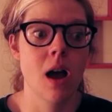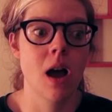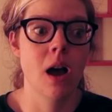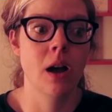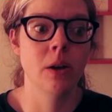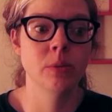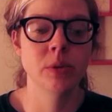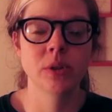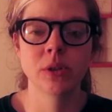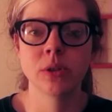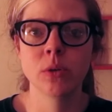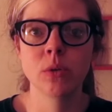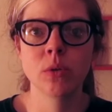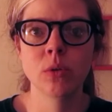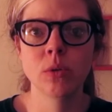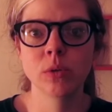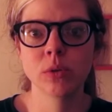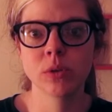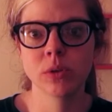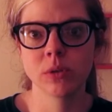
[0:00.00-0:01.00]
I was
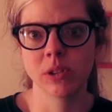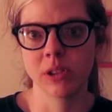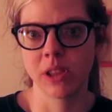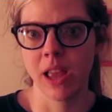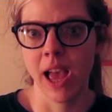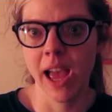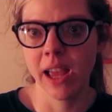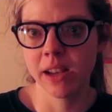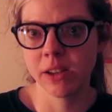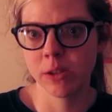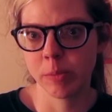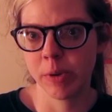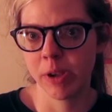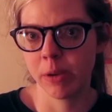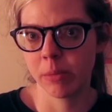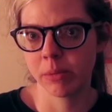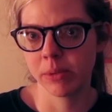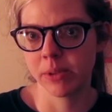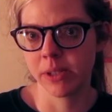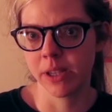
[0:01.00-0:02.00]
so glad to be
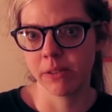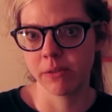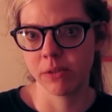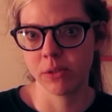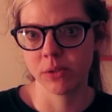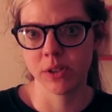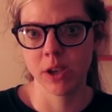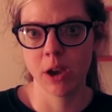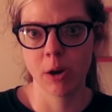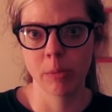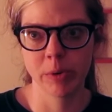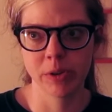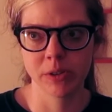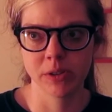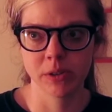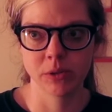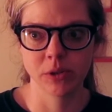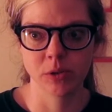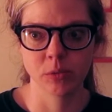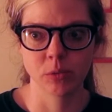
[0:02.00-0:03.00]
able to give those out
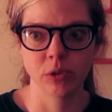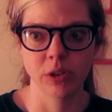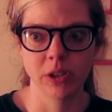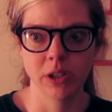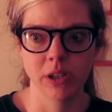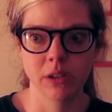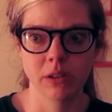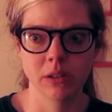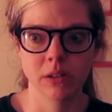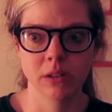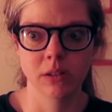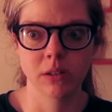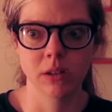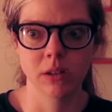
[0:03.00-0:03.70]
because I was just really...